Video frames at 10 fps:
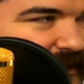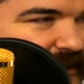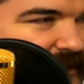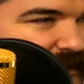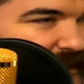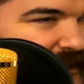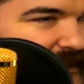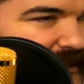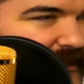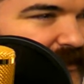
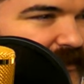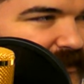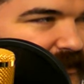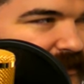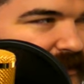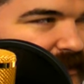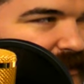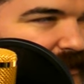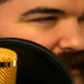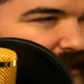
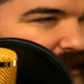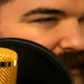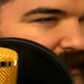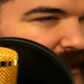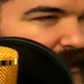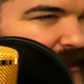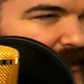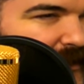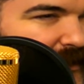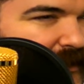
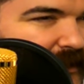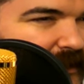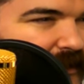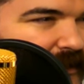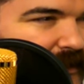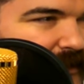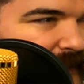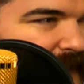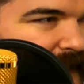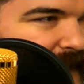
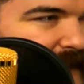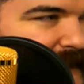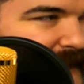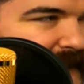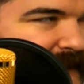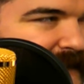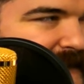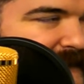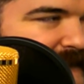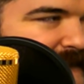
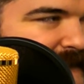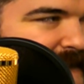(not speaking)